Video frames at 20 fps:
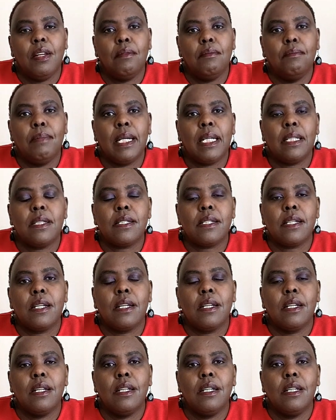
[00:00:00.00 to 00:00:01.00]
But
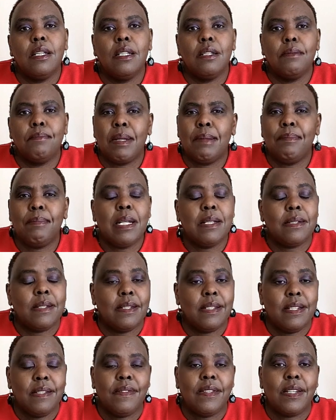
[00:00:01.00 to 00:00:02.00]
remember, it's a
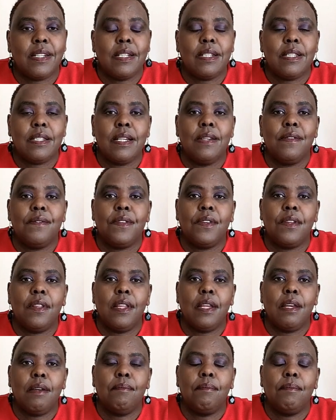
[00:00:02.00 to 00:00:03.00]
difficult time for
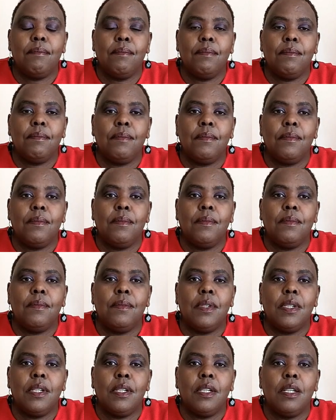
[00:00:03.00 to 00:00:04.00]
them.
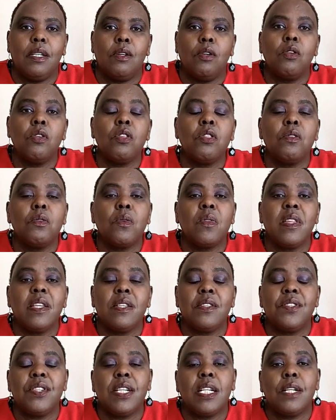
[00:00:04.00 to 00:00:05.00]
Go through
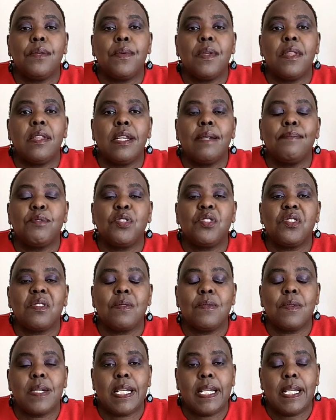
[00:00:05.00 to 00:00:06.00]
this journey with them
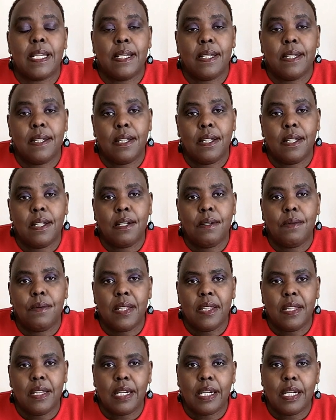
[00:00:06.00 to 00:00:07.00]
slowly
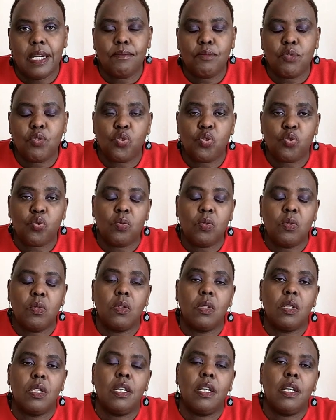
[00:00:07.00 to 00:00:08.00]
when they come to
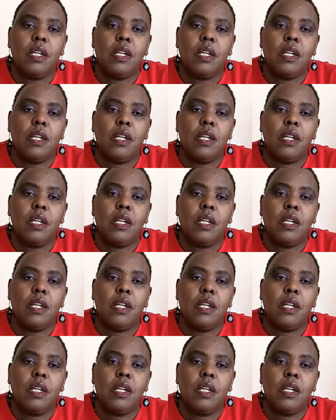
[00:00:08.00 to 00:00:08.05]
school.